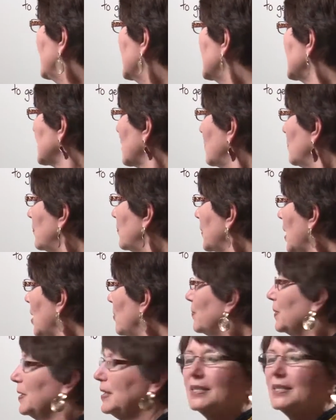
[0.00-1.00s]
Some
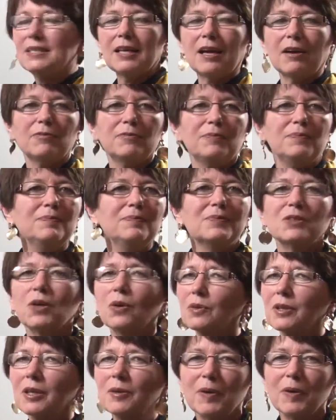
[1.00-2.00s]
companies have
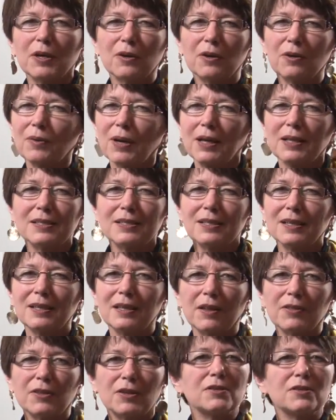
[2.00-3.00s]
totally better rates than
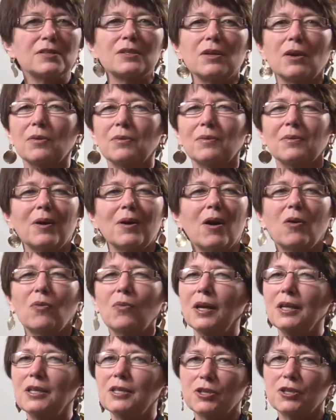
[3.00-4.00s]
others, so
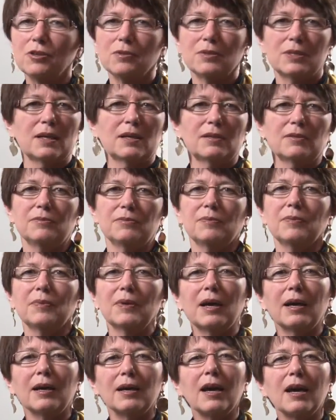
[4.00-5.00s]
always use a
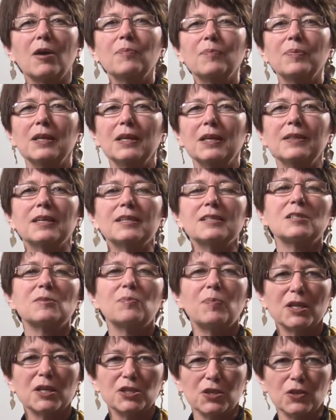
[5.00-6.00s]
company that
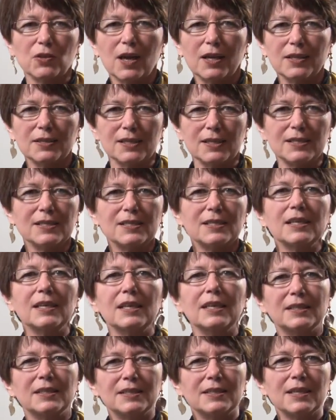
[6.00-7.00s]
specializes
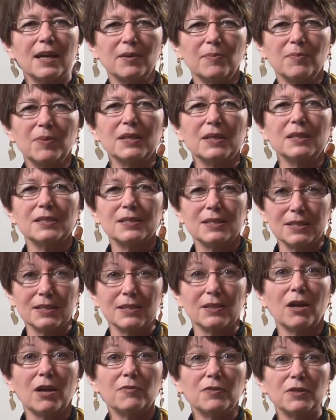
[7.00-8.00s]
in diabetes
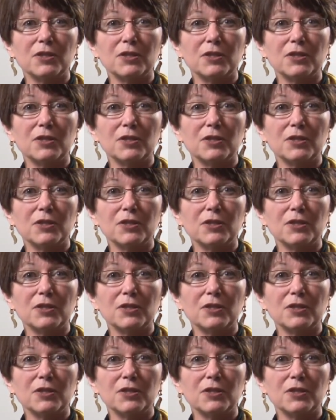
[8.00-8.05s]
life